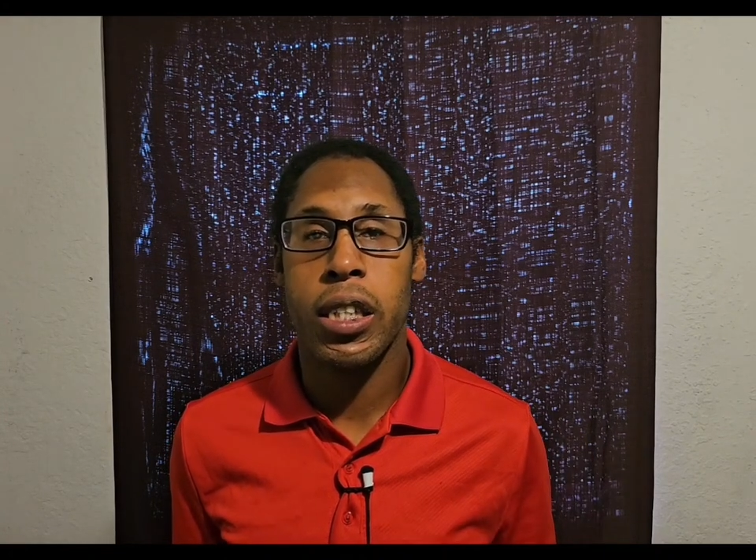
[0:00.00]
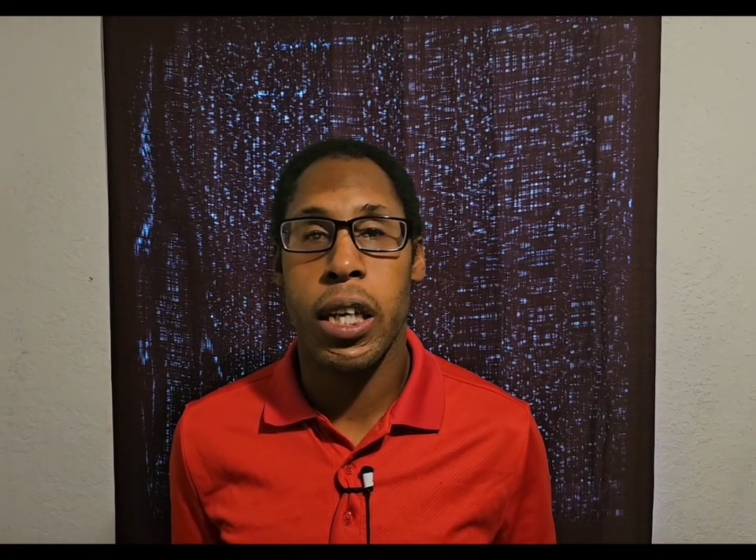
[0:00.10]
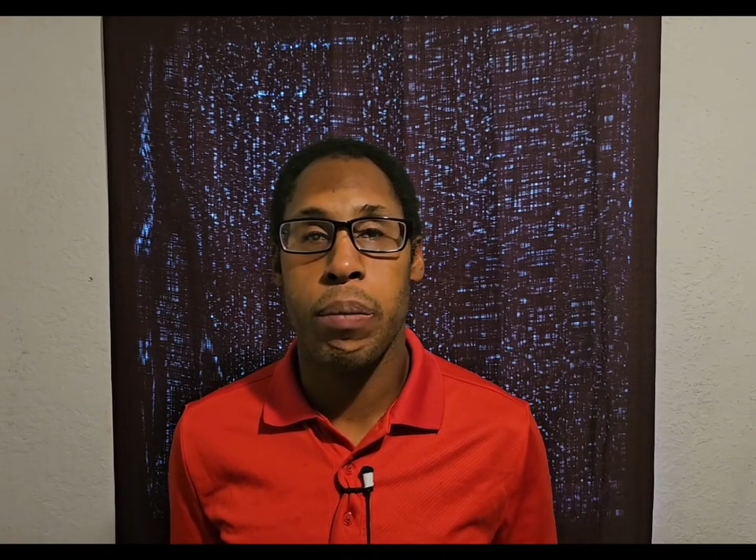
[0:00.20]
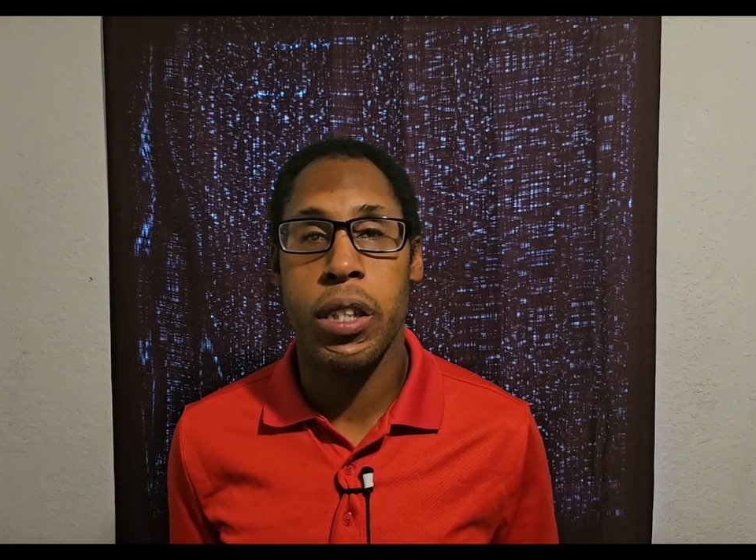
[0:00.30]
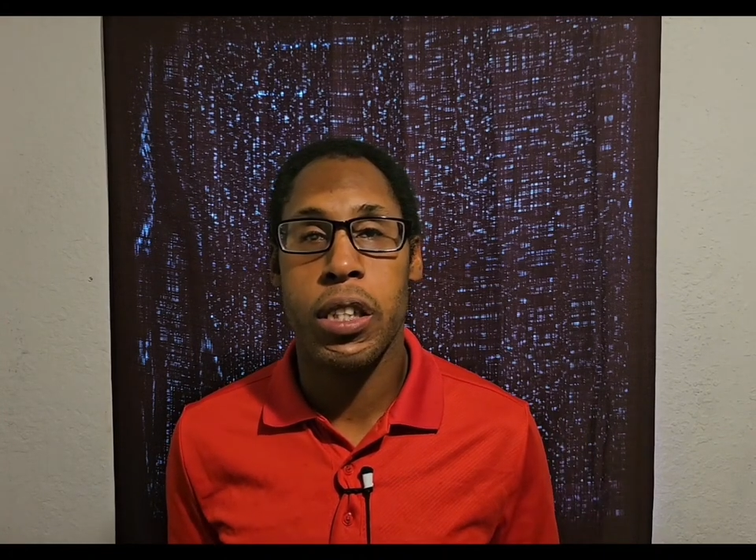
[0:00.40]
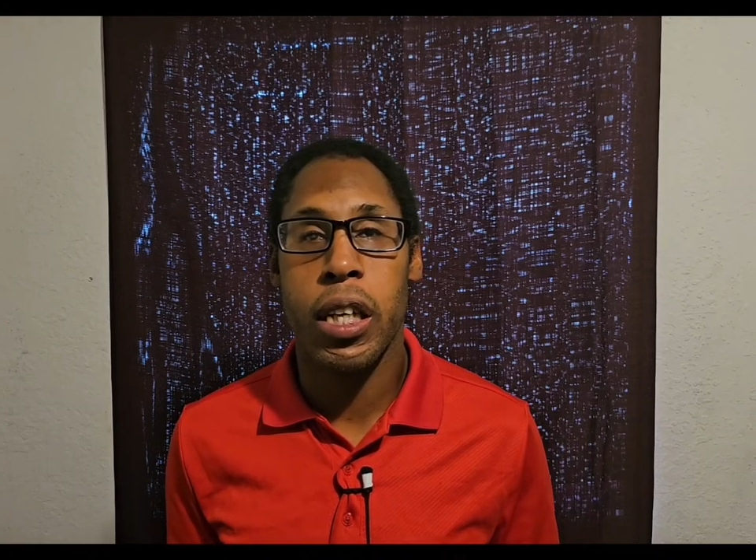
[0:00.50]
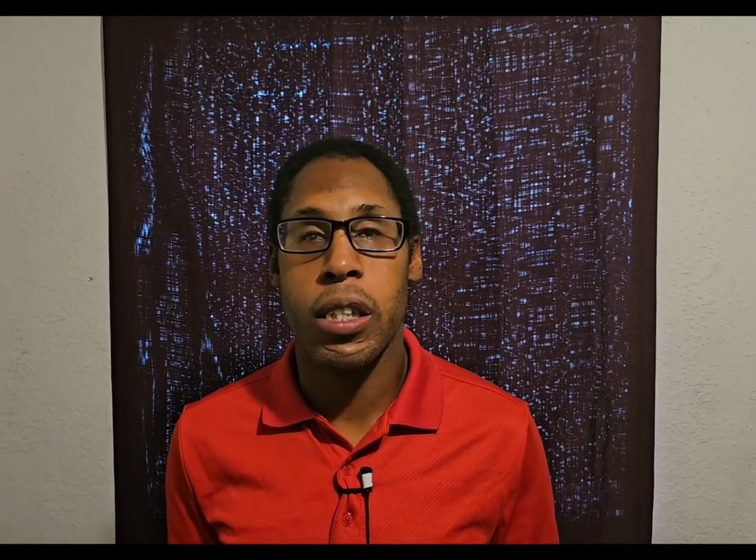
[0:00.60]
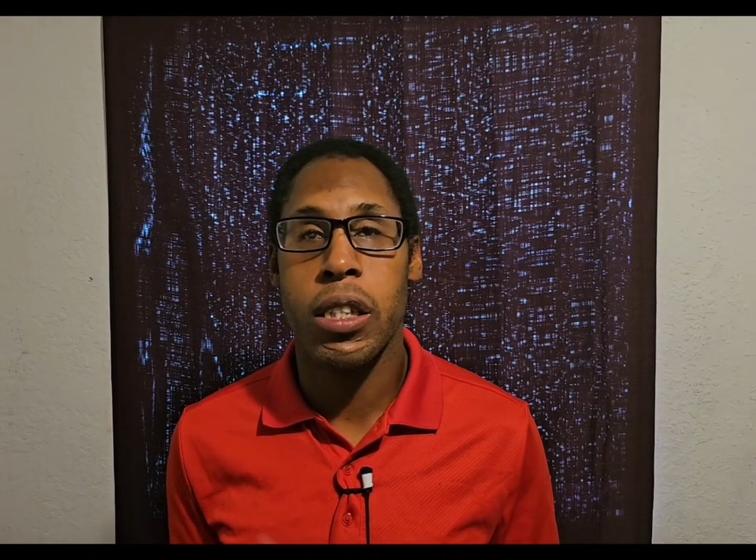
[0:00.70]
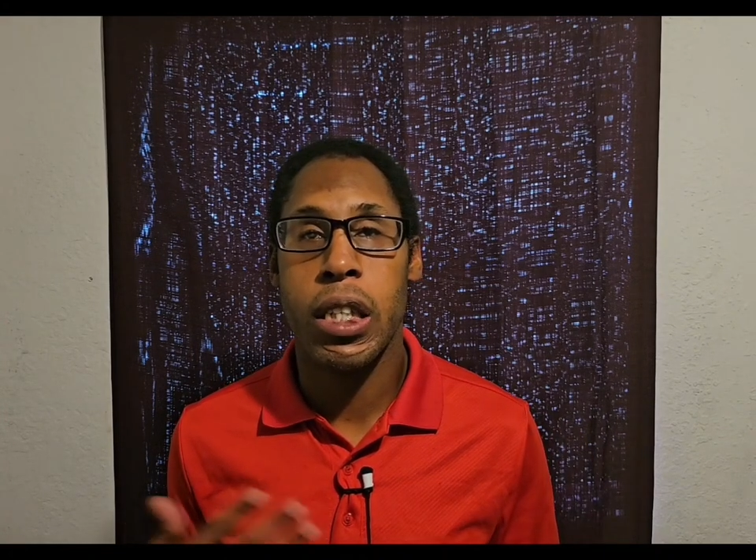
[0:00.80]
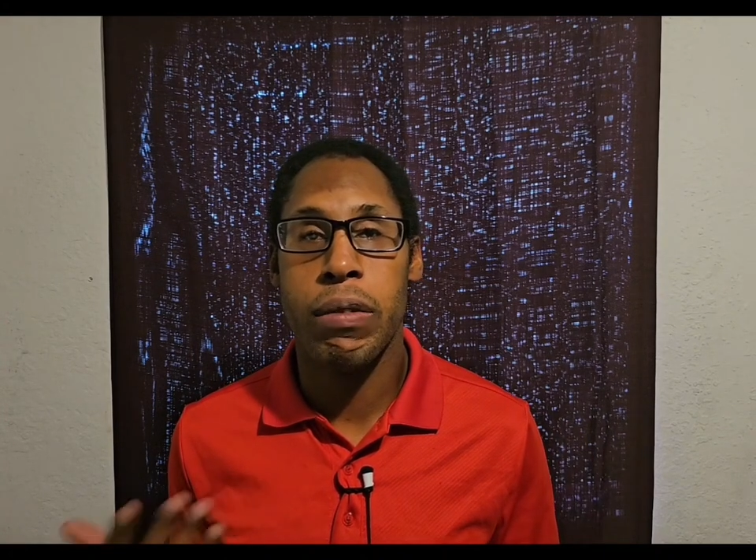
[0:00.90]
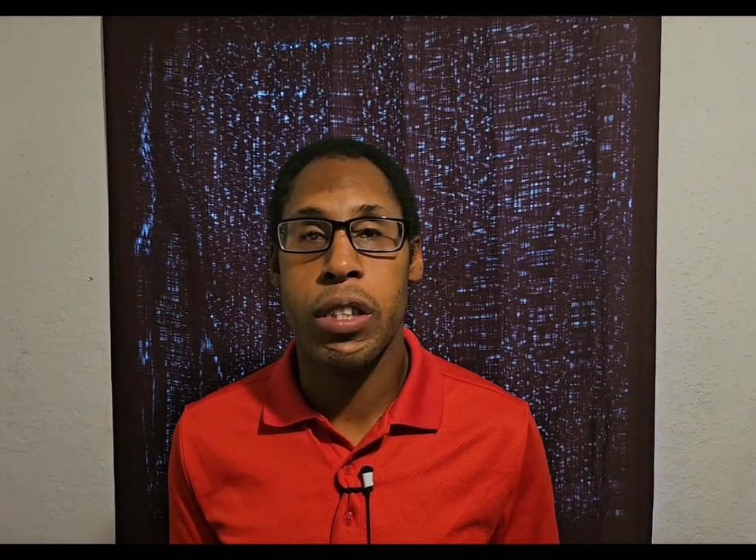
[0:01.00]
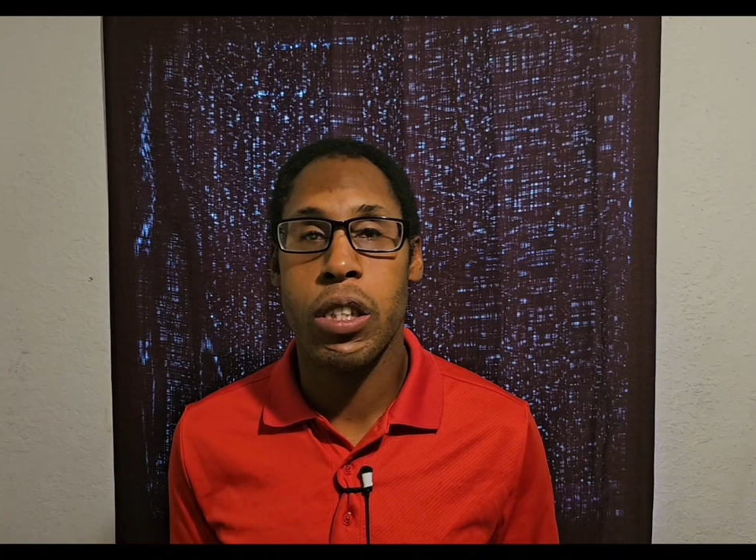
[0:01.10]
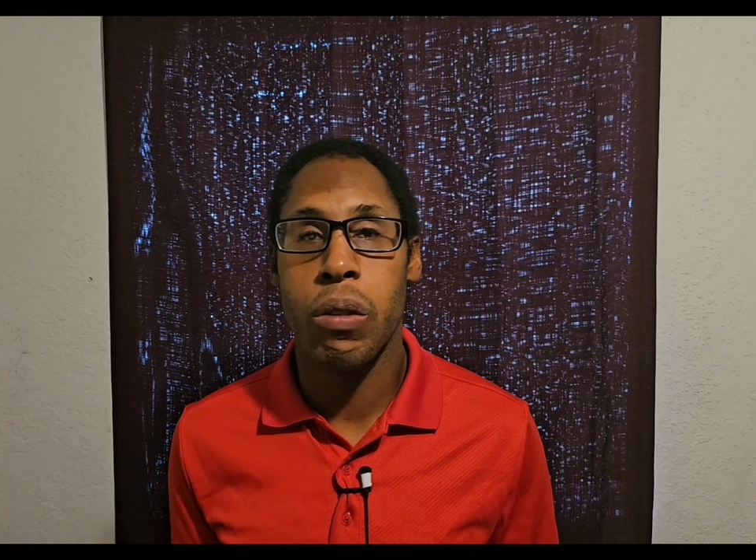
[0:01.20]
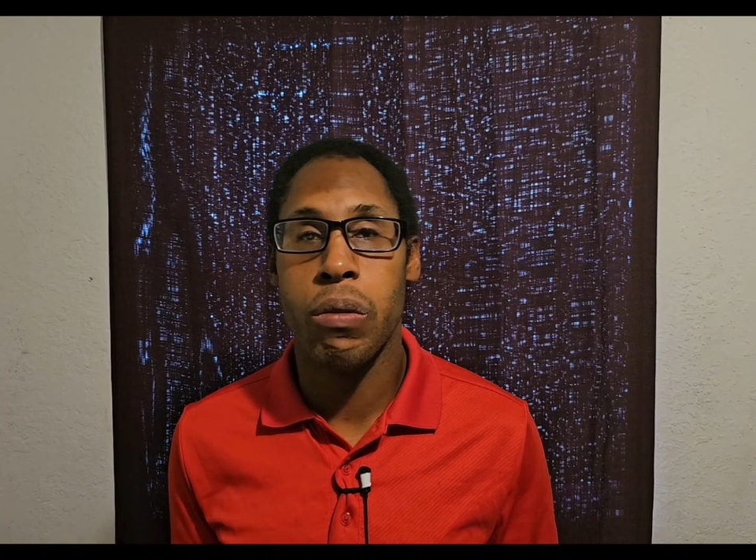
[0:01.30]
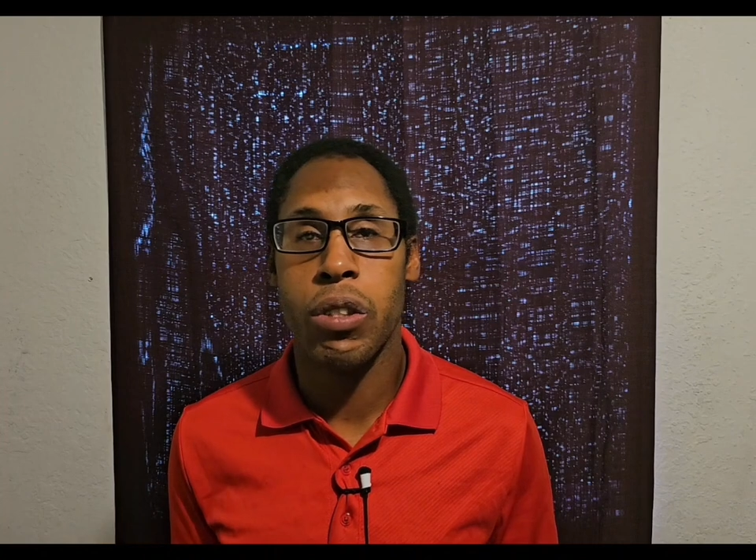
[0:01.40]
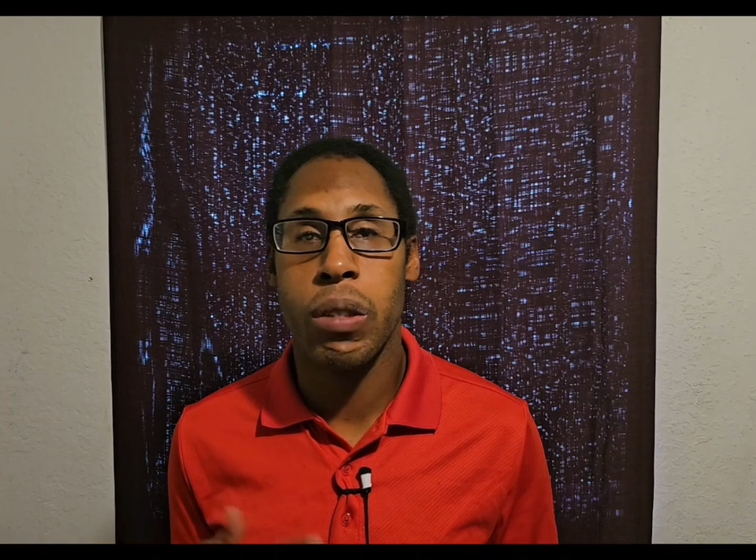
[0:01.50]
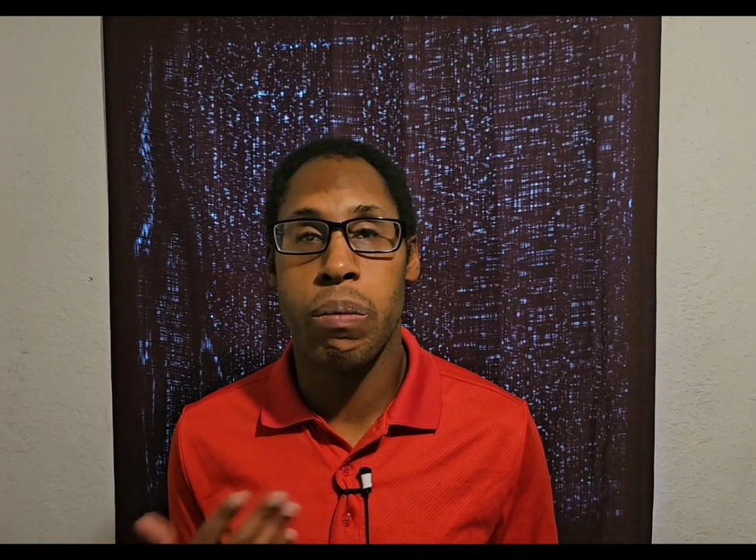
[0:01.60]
that means like TV shows and